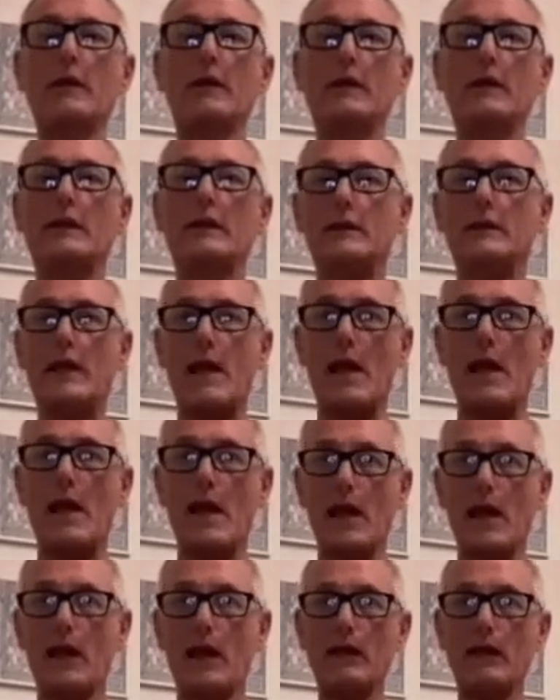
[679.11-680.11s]
It's
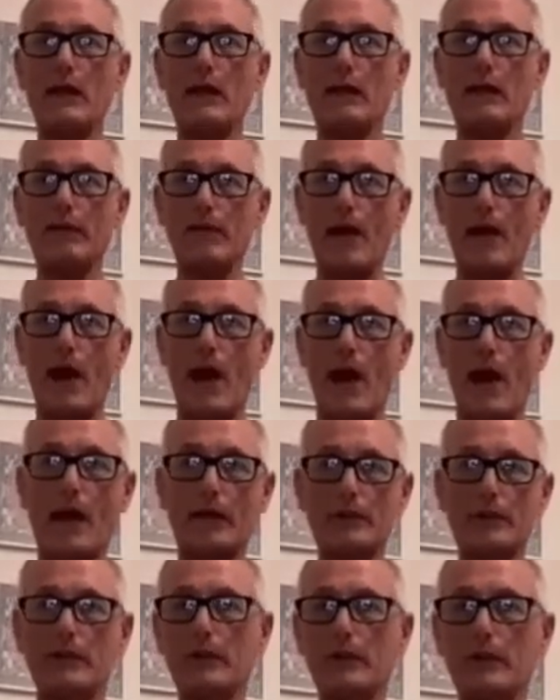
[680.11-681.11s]
8 of
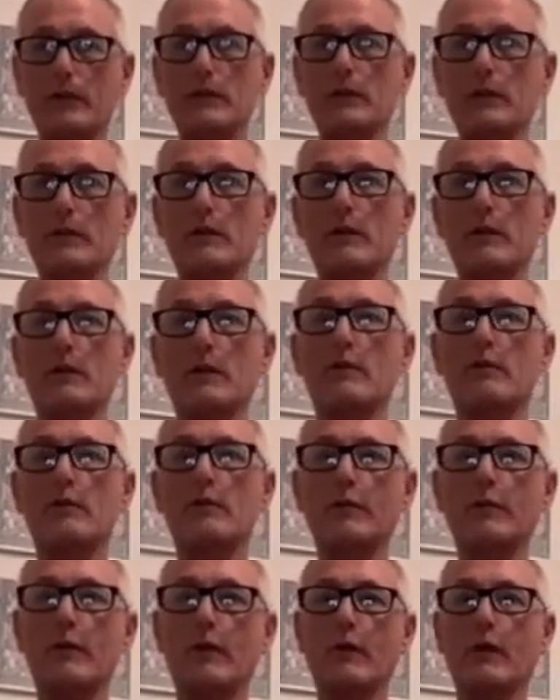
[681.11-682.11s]
action,
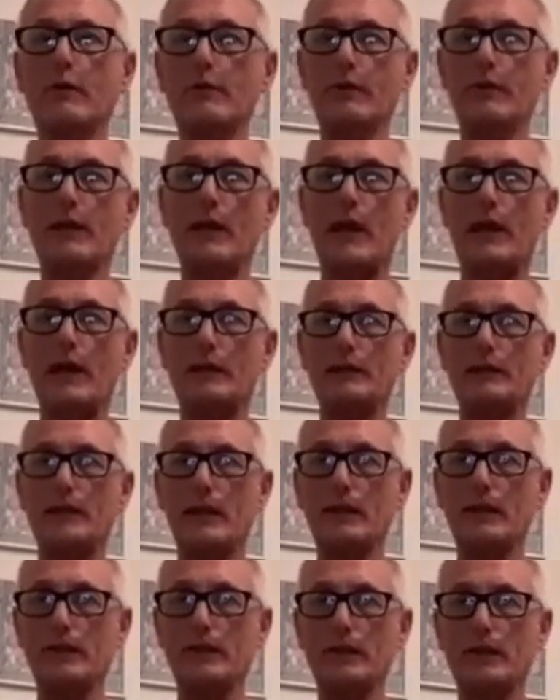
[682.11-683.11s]
4 of
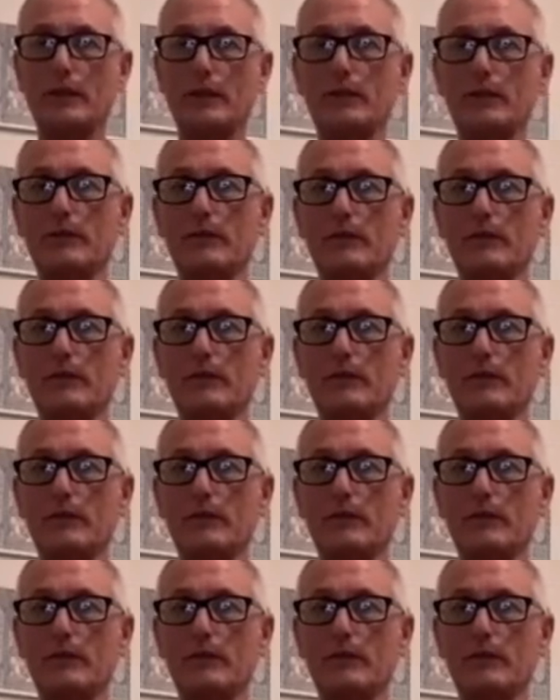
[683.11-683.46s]
relaxation,